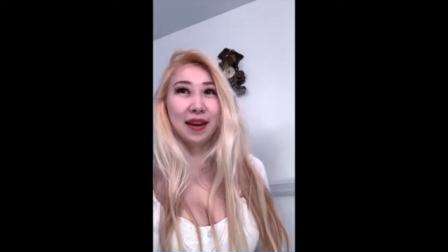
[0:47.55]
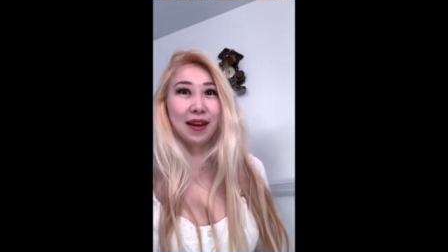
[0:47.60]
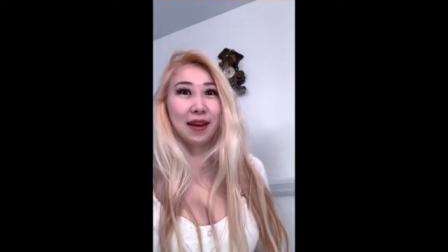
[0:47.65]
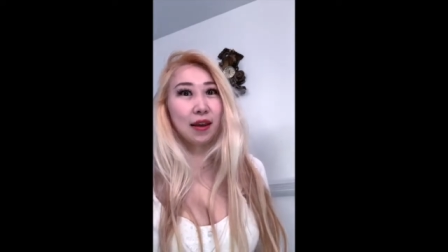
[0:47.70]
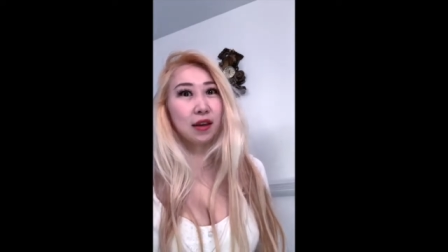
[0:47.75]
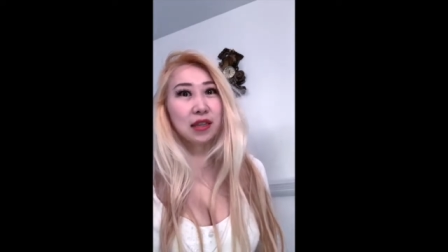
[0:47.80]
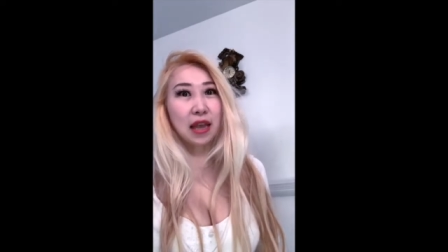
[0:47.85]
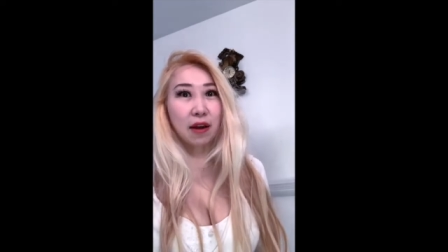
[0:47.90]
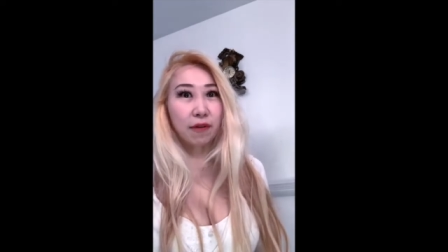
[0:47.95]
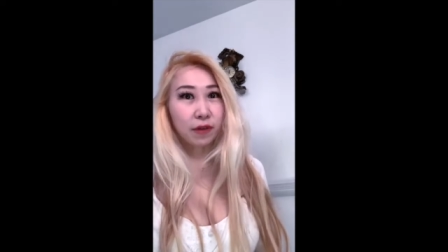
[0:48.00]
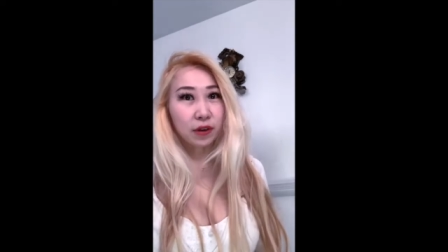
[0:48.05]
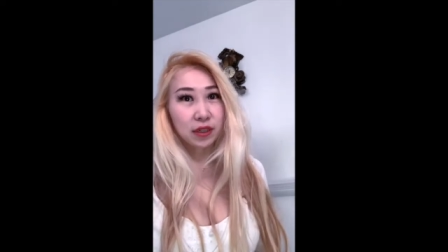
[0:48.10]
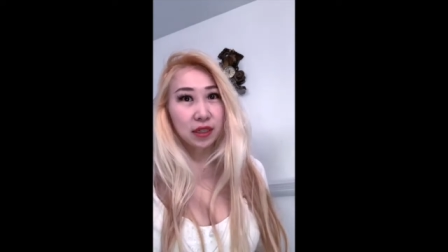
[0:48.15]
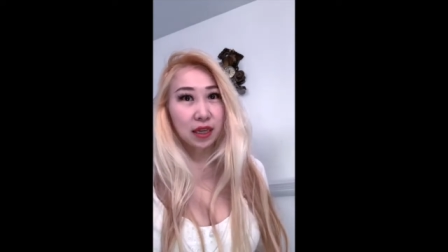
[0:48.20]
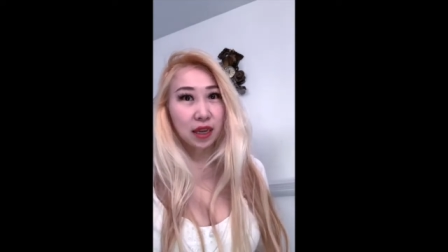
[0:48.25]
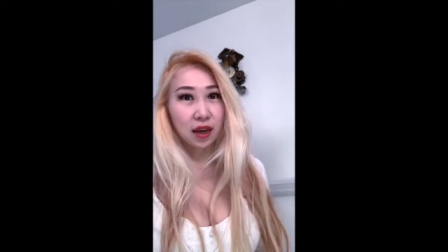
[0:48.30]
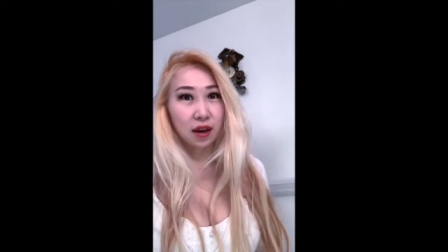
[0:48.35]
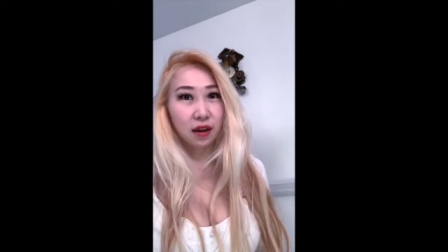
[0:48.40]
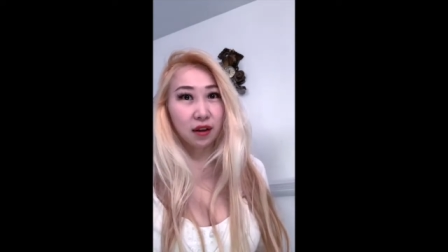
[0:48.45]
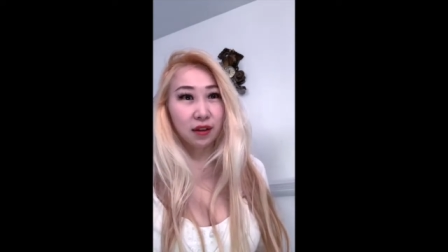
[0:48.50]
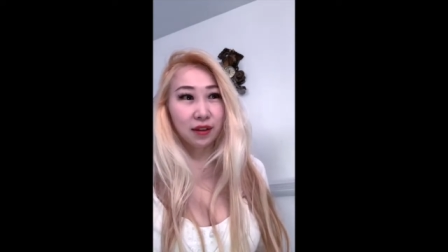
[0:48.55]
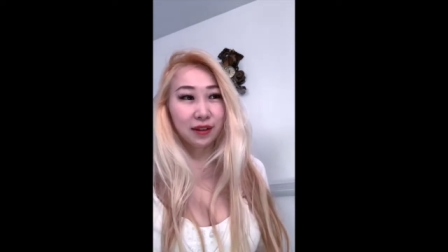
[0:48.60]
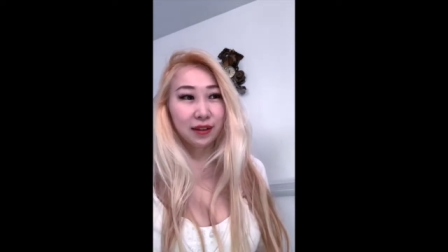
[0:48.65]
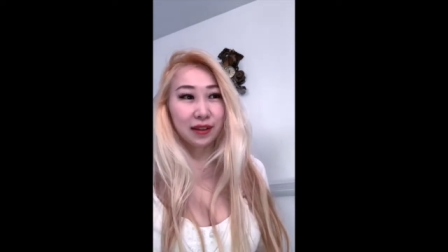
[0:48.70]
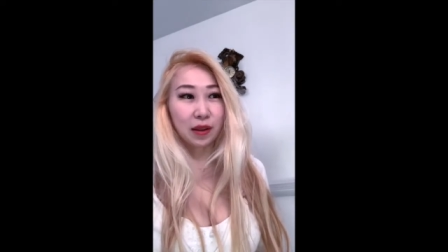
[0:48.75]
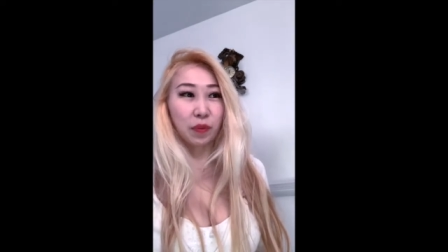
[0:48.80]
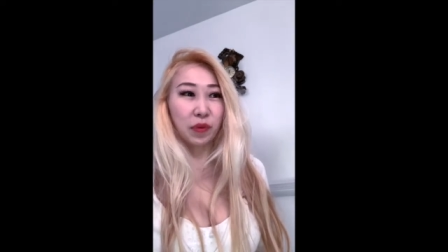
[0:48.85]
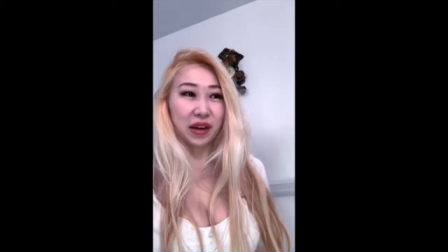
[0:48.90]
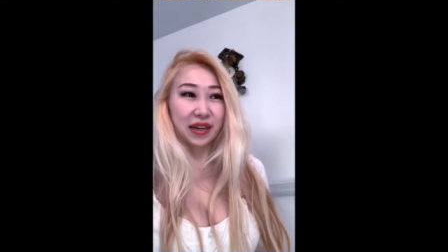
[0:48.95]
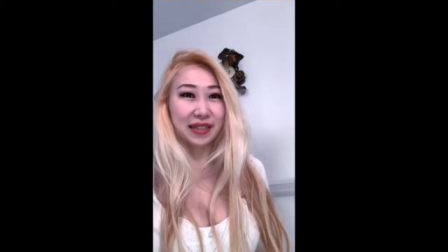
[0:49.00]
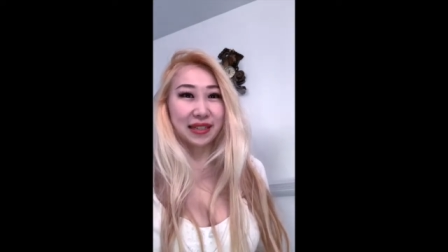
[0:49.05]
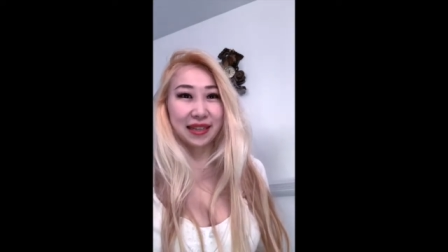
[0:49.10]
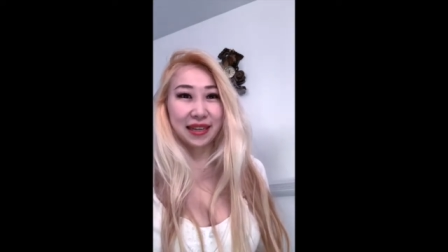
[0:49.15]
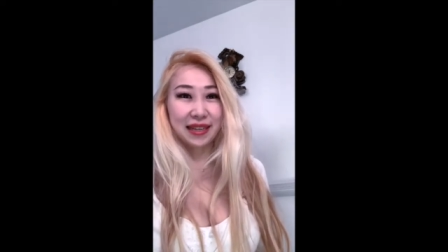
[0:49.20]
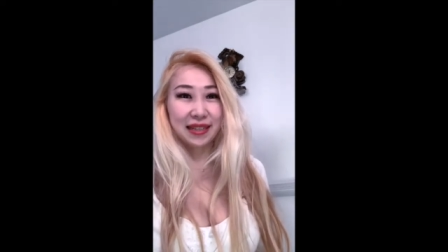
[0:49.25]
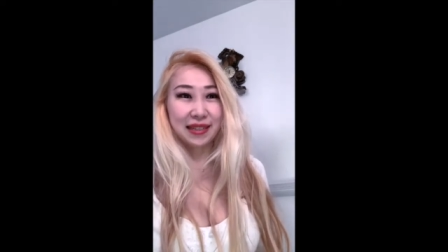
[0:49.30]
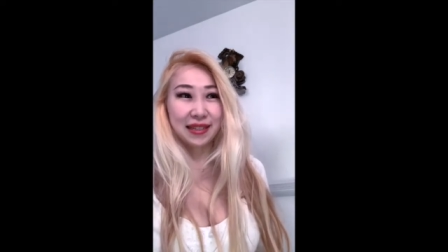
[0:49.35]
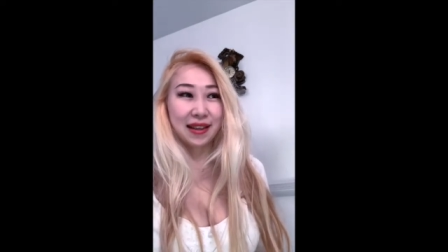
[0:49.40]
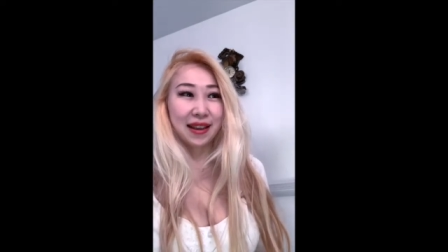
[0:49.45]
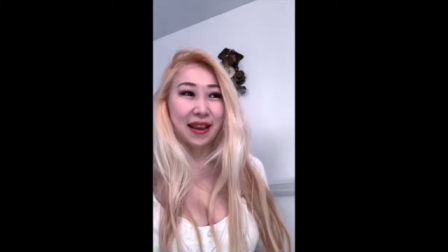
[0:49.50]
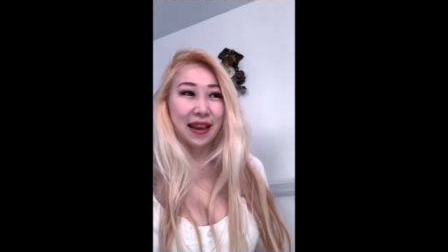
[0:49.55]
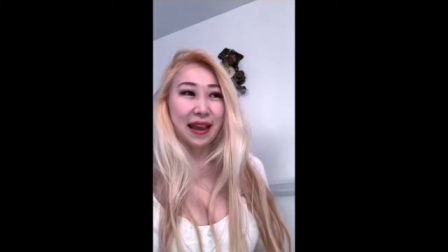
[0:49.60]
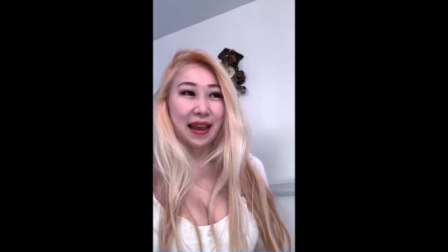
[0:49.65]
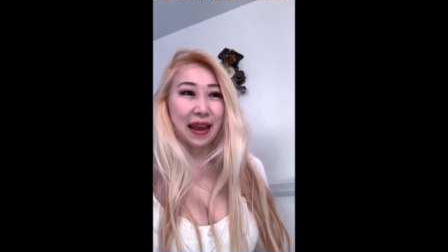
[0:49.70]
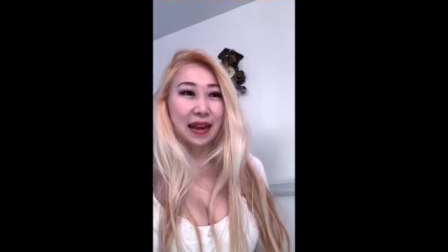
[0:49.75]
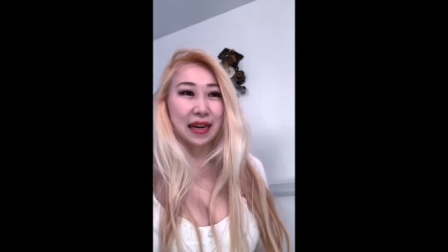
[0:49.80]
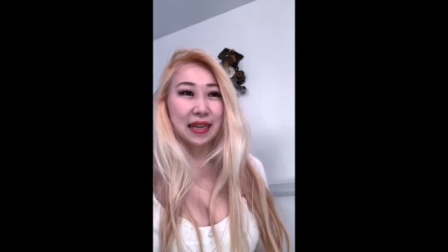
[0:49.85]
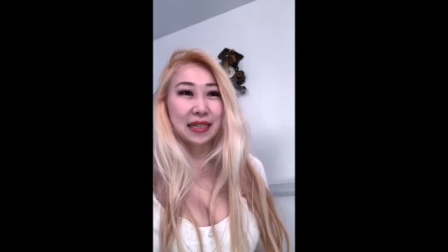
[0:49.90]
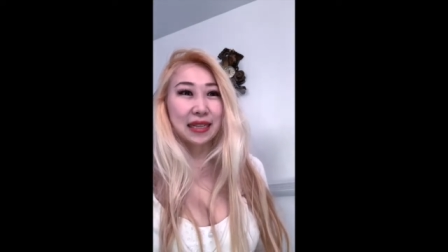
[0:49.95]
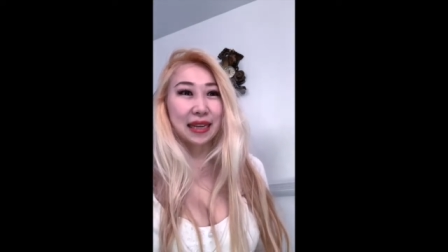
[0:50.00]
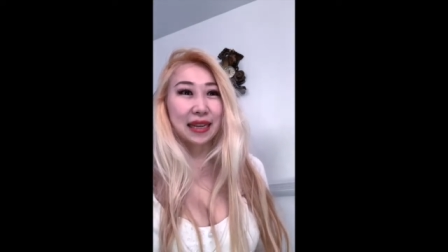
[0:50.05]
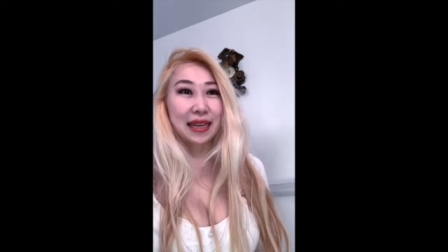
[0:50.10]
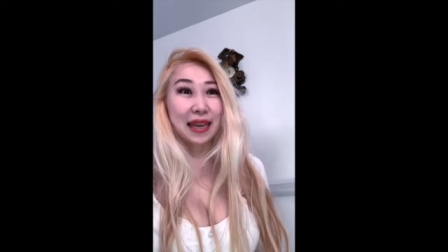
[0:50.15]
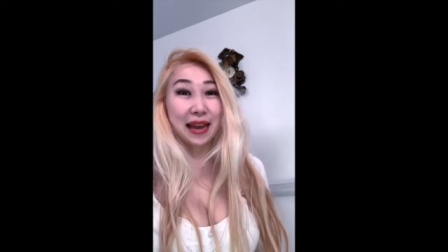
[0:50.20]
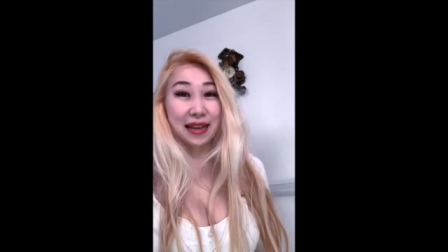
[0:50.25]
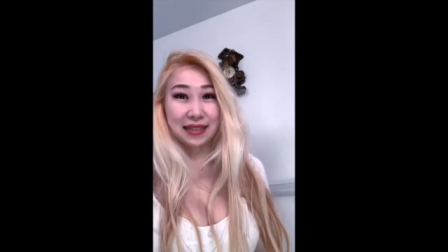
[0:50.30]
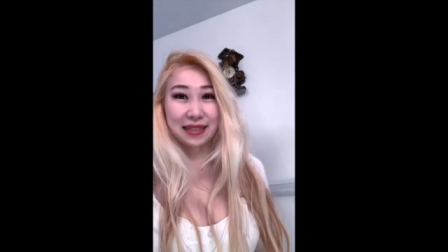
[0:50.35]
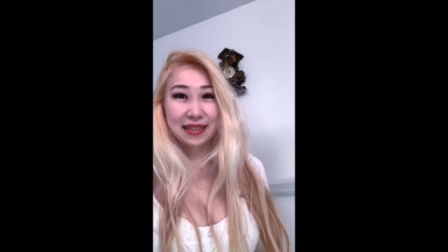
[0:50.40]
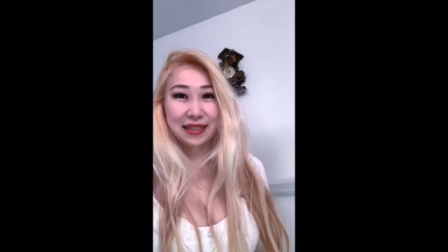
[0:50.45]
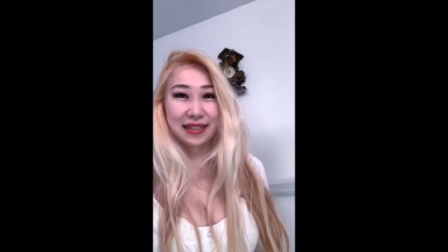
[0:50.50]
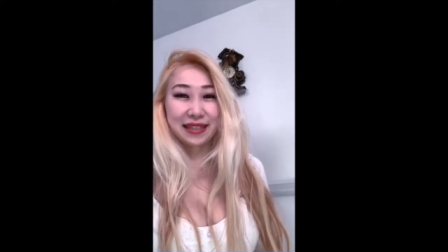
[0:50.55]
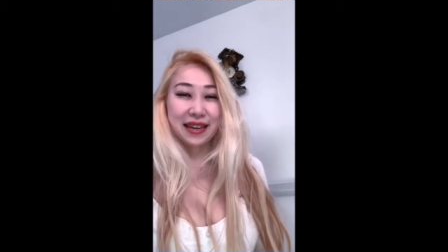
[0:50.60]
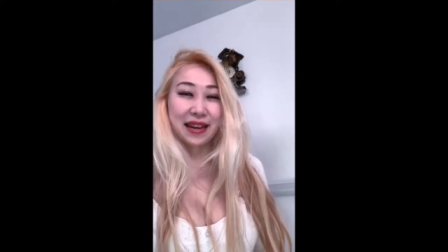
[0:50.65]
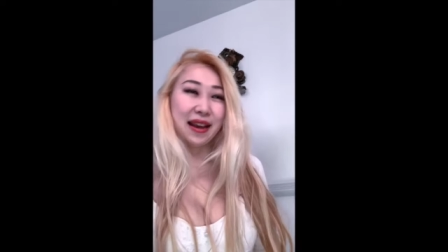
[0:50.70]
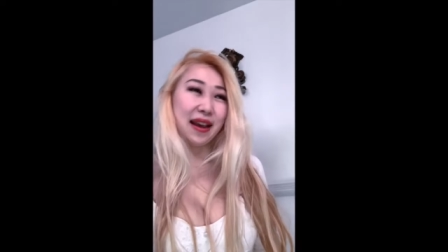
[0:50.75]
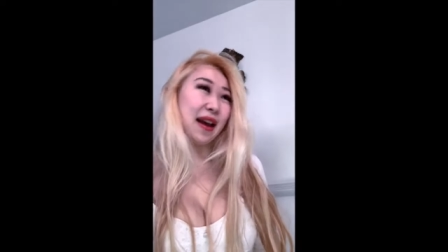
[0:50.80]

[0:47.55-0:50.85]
is that for sale, the bracelets? And he's like, yes.